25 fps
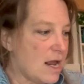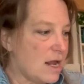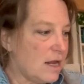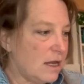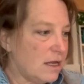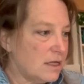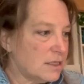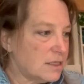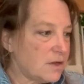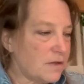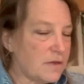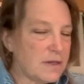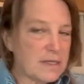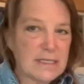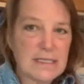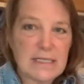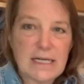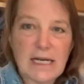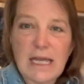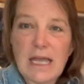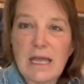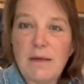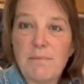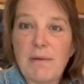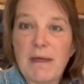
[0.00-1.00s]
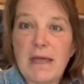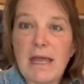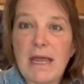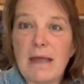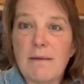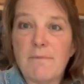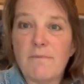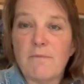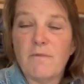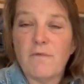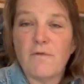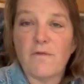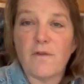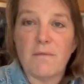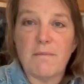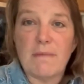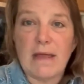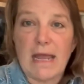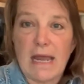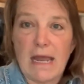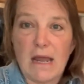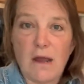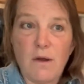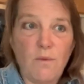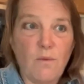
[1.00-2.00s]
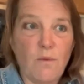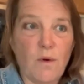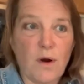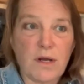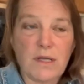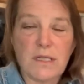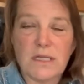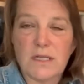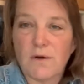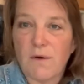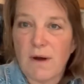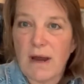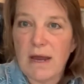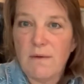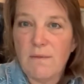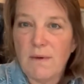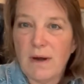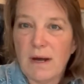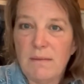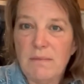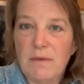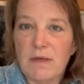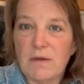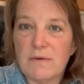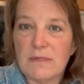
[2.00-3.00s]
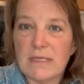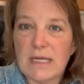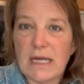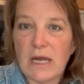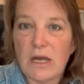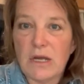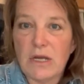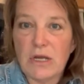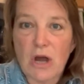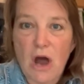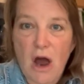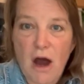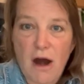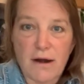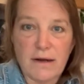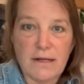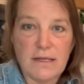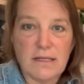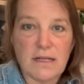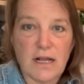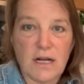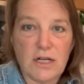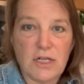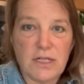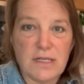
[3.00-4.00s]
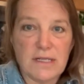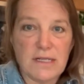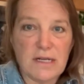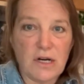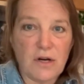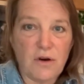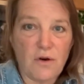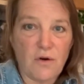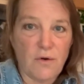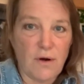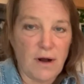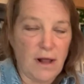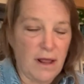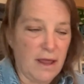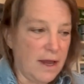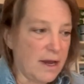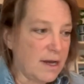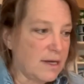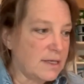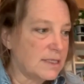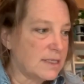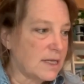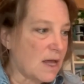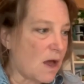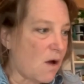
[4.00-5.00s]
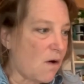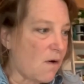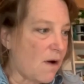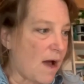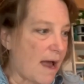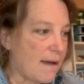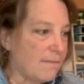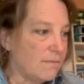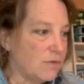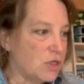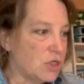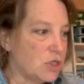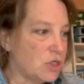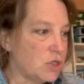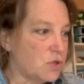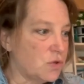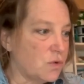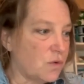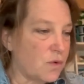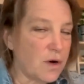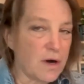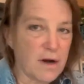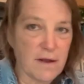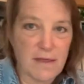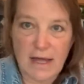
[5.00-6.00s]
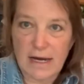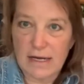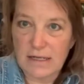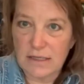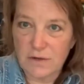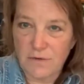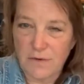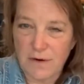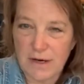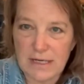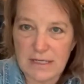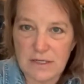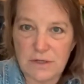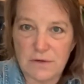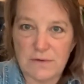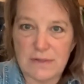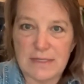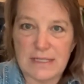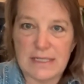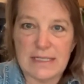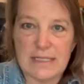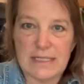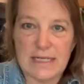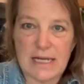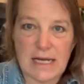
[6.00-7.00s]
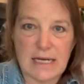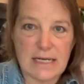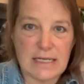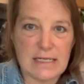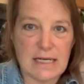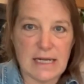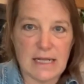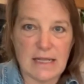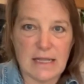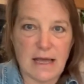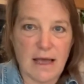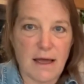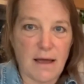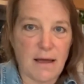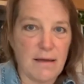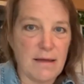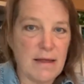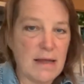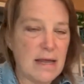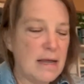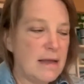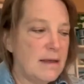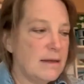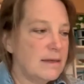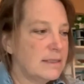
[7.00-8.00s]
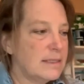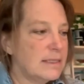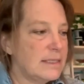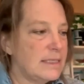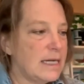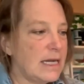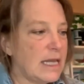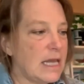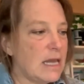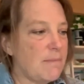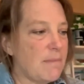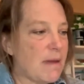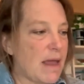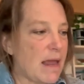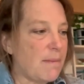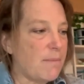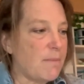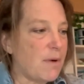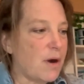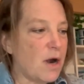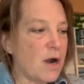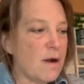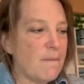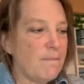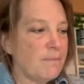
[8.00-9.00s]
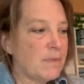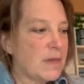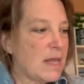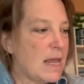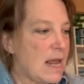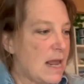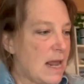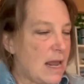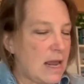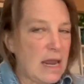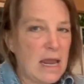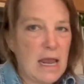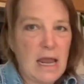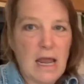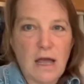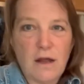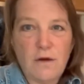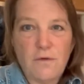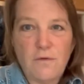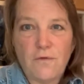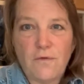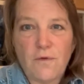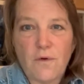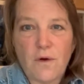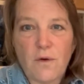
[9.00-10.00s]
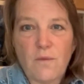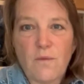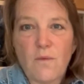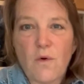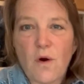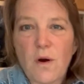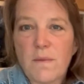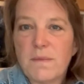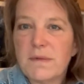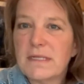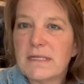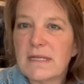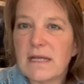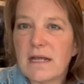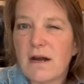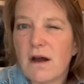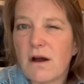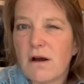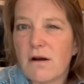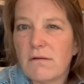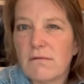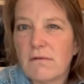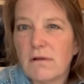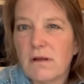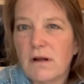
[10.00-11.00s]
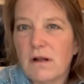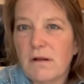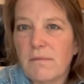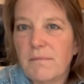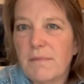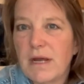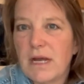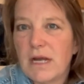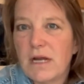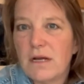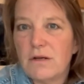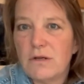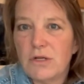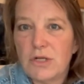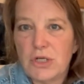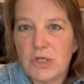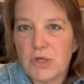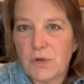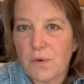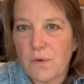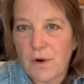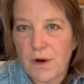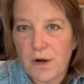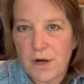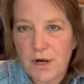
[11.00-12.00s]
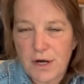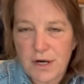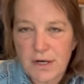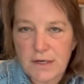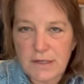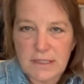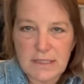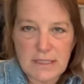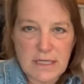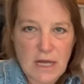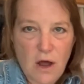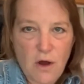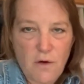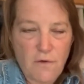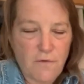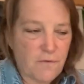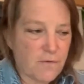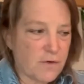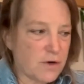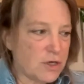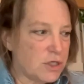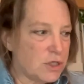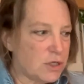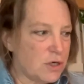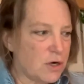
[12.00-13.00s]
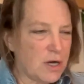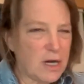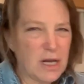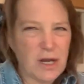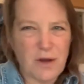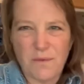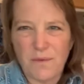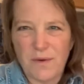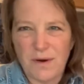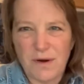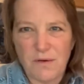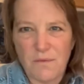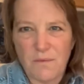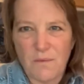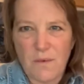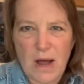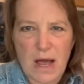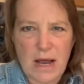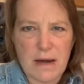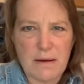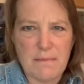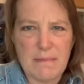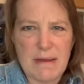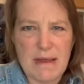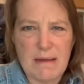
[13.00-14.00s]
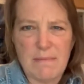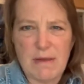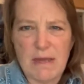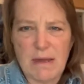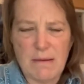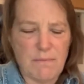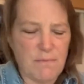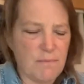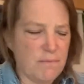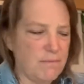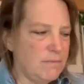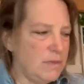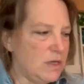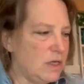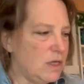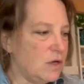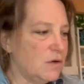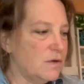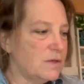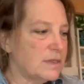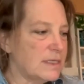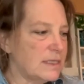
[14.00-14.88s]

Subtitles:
So the sticky beam for me works great when I'm using a yarn such as an acrylic, so I'm sure that it's going to stick to the sticky paper. And for warps that are a little bit shorter, so for sure you wouldn't want to maybe use a